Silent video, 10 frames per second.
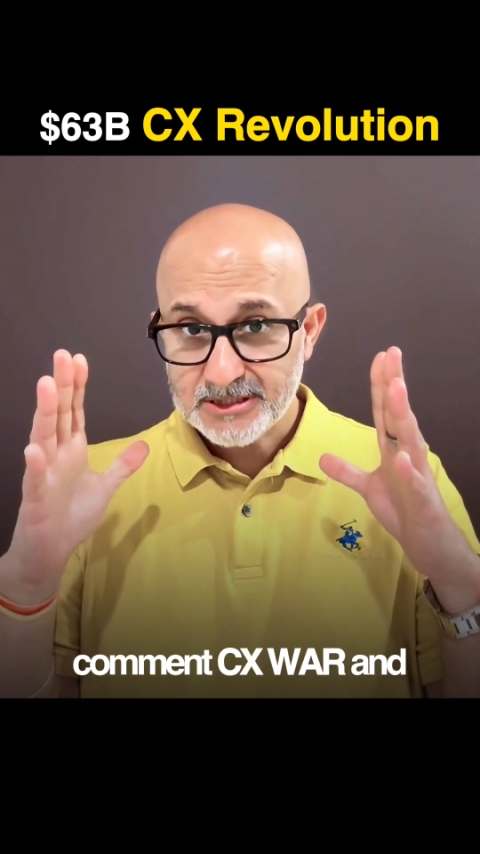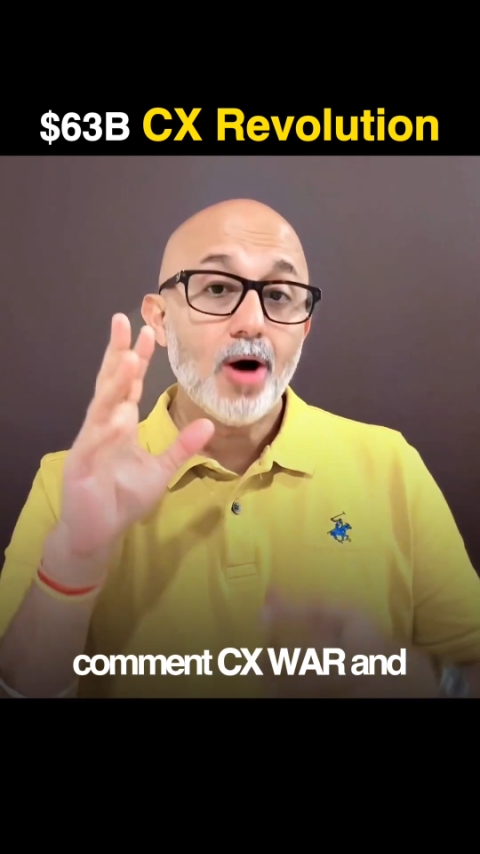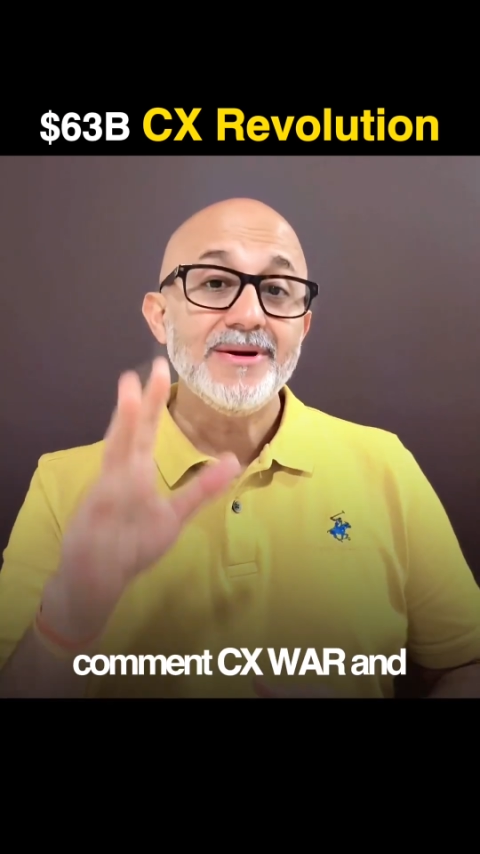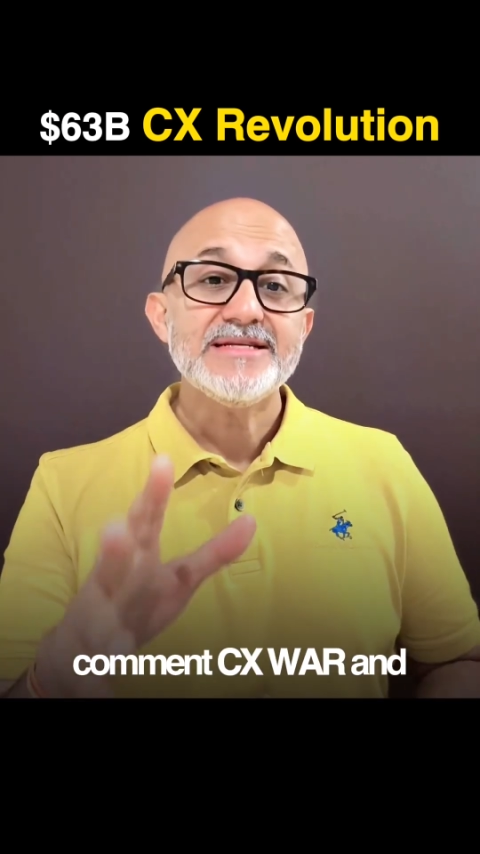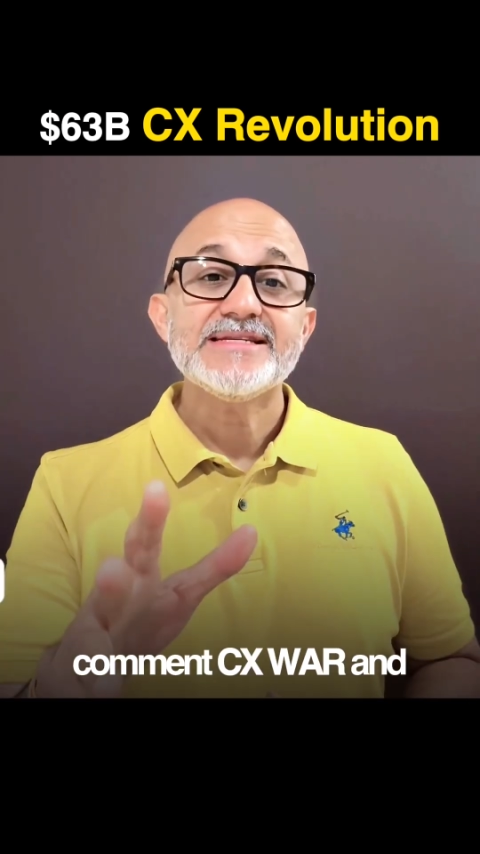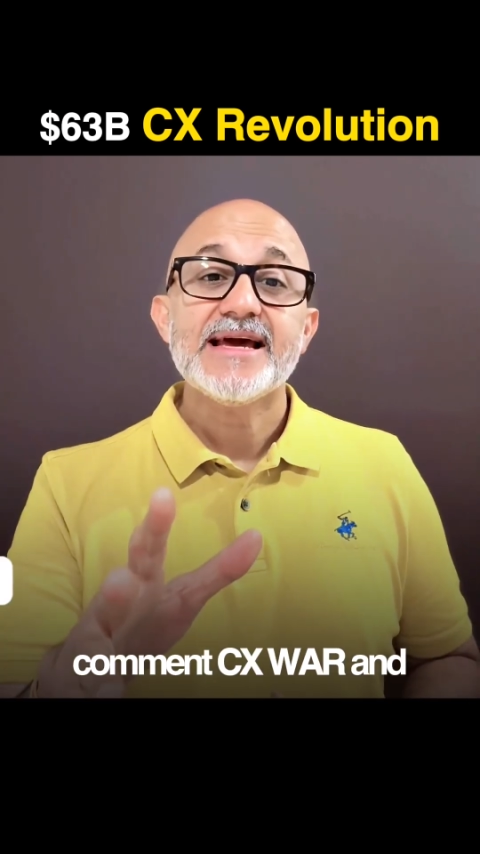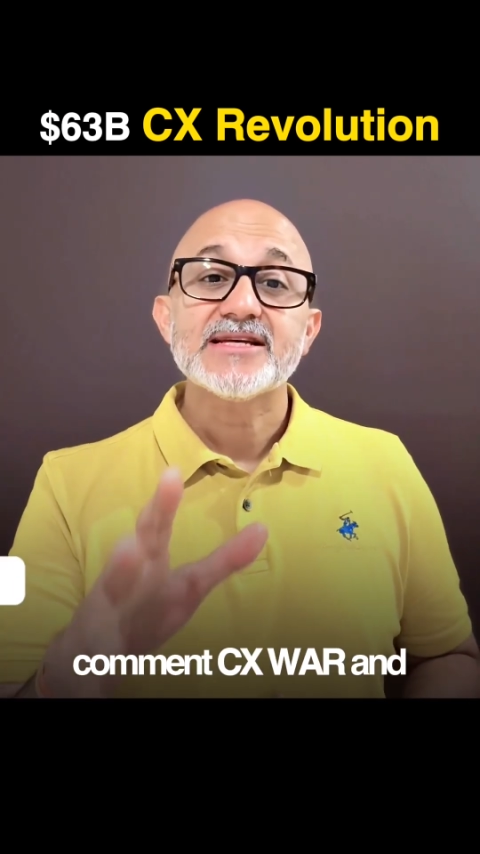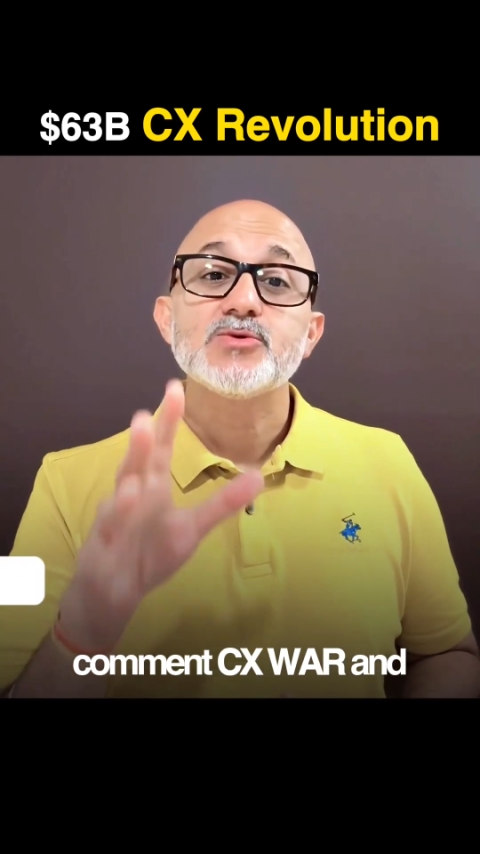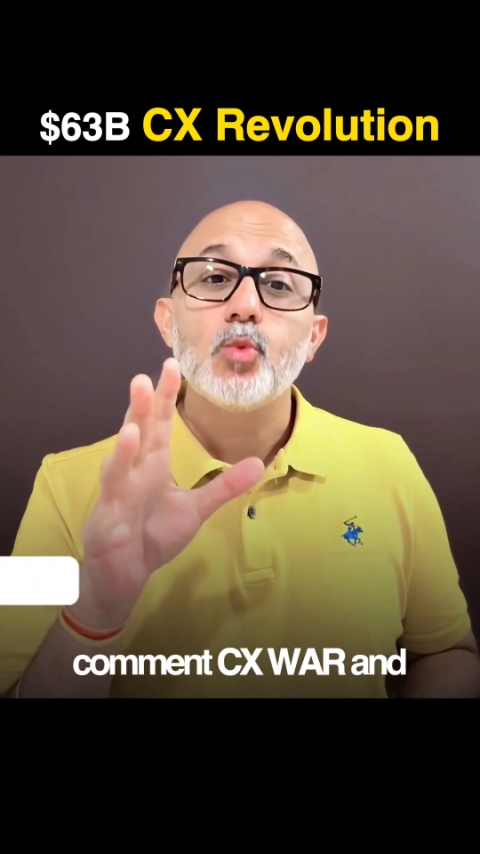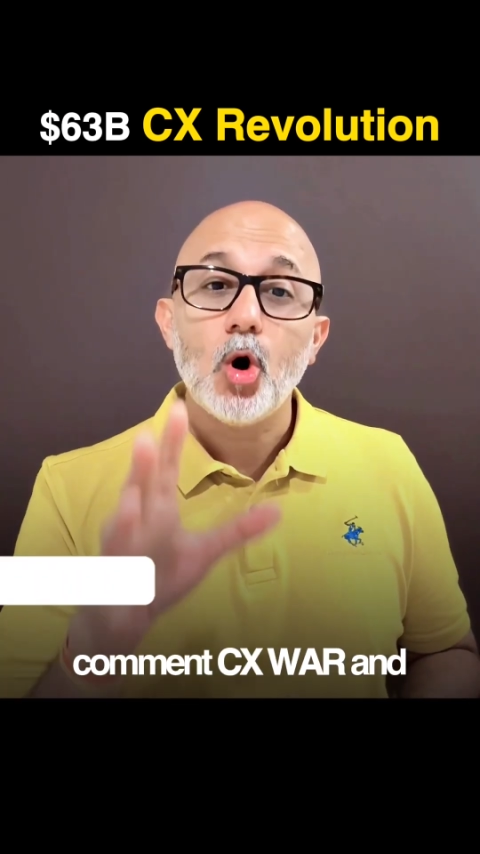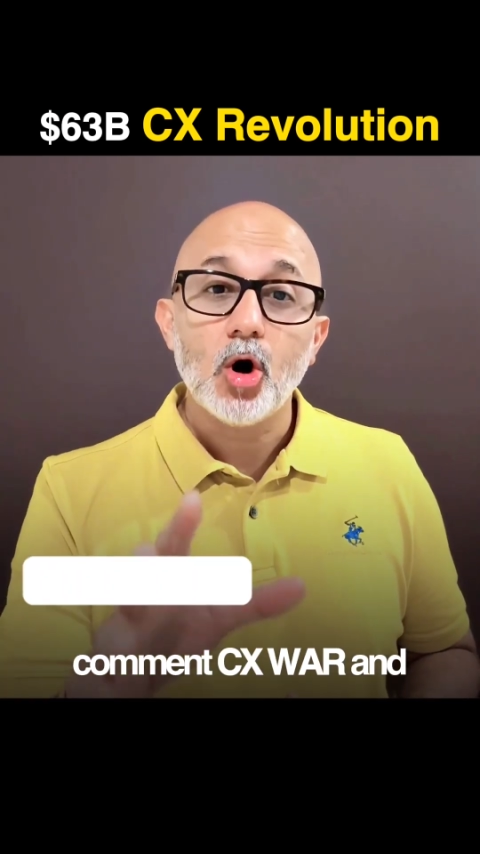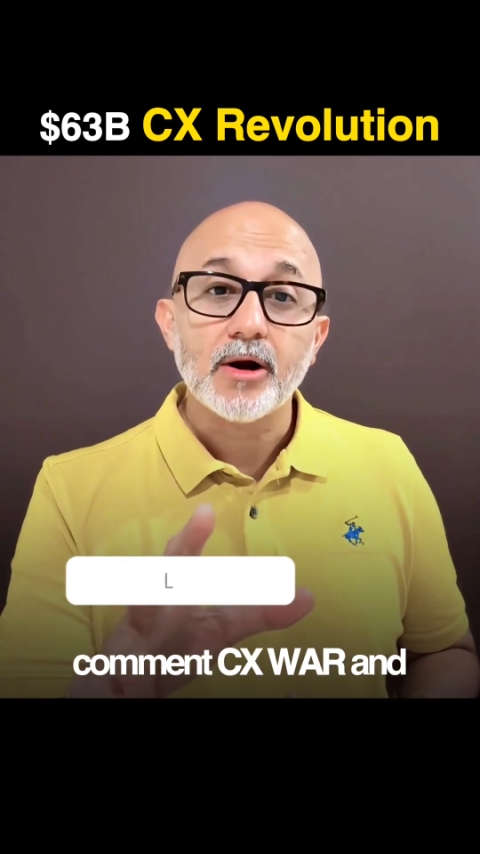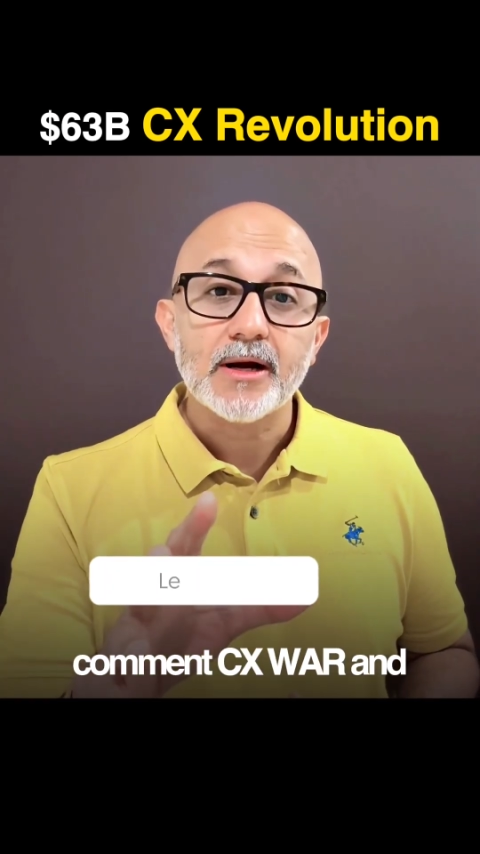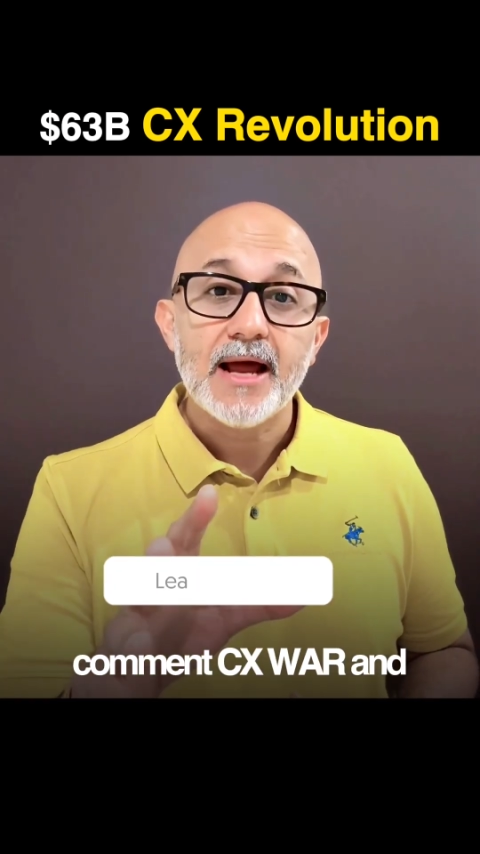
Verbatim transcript: Comment CX War